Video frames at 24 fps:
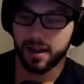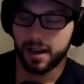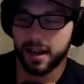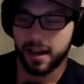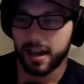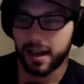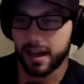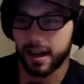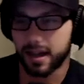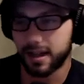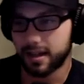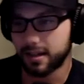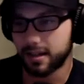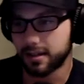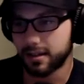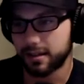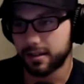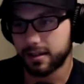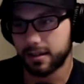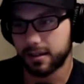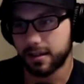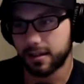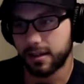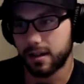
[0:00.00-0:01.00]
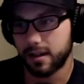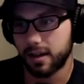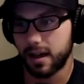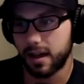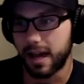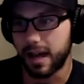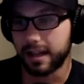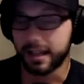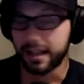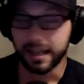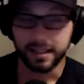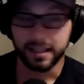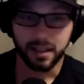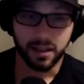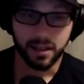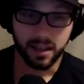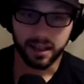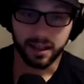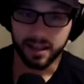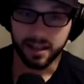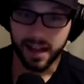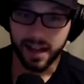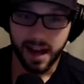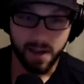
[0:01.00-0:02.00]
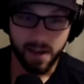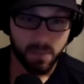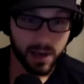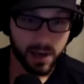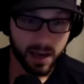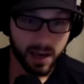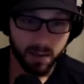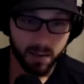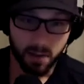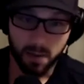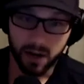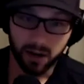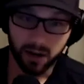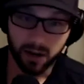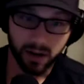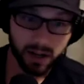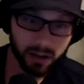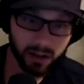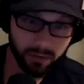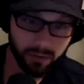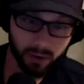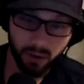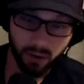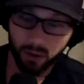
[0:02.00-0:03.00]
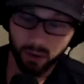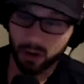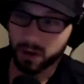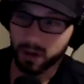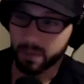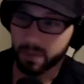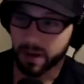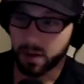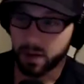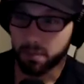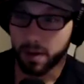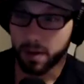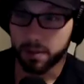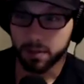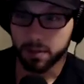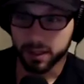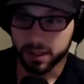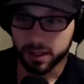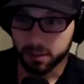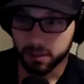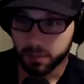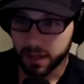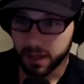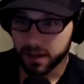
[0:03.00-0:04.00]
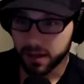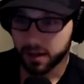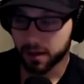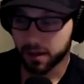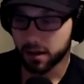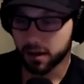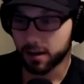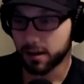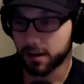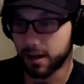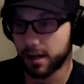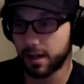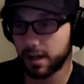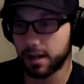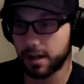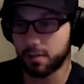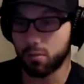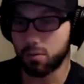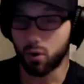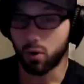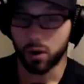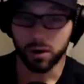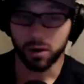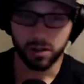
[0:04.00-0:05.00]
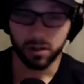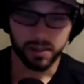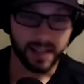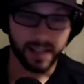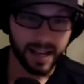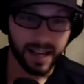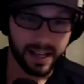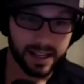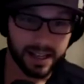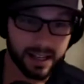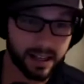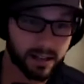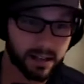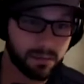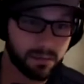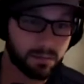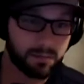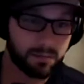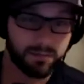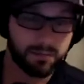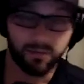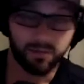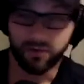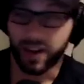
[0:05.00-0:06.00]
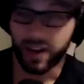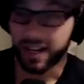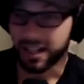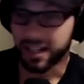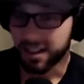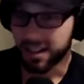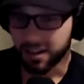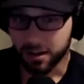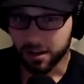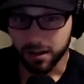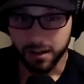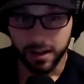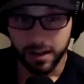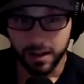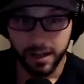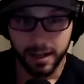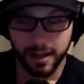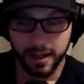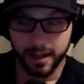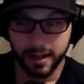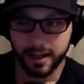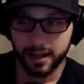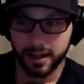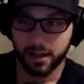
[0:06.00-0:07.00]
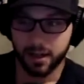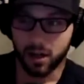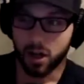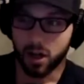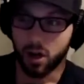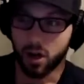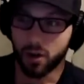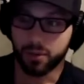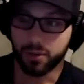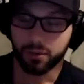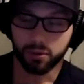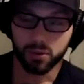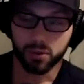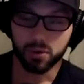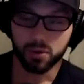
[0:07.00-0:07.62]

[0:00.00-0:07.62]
And I'd like to think that I've become a better interviewer, a better public speaker, more entertaining, funnier, all through